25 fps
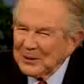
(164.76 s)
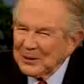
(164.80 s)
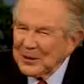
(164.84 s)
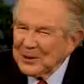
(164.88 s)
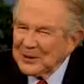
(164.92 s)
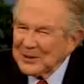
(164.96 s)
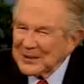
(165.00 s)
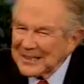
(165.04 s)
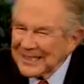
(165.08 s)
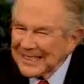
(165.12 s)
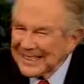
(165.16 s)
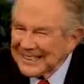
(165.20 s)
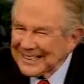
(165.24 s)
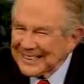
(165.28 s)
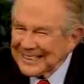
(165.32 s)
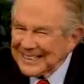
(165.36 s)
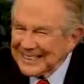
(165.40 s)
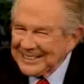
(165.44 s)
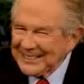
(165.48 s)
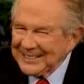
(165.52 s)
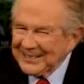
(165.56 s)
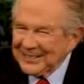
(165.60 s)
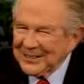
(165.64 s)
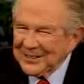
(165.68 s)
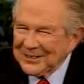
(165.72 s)
was that?
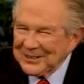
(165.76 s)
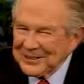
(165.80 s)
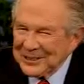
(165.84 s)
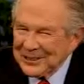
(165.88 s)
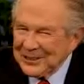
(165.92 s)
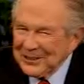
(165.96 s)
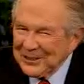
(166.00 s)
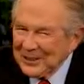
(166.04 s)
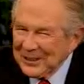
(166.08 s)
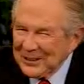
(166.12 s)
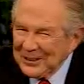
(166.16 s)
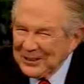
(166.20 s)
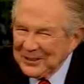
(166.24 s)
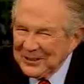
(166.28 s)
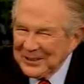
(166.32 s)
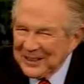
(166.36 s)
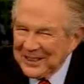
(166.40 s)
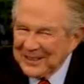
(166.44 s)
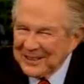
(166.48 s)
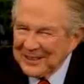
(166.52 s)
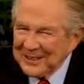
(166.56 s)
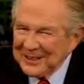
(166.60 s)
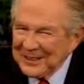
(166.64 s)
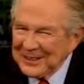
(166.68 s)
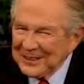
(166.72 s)
What was going on with
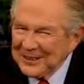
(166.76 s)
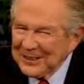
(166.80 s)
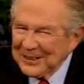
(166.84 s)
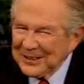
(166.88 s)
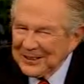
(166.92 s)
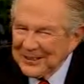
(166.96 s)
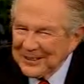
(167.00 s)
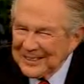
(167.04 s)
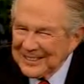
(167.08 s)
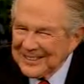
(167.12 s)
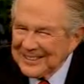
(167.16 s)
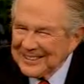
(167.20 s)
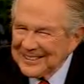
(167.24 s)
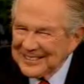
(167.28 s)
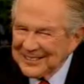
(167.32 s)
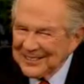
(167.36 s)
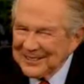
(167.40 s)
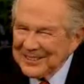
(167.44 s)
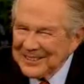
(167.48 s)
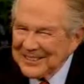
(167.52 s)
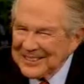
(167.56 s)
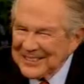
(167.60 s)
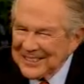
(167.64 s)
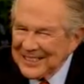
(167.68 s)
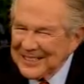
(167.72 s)
that little daughter that
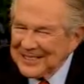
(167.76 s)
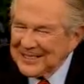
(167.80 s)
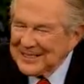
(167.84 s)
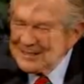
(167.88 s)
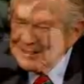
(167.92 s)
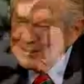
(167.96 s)
sort of changed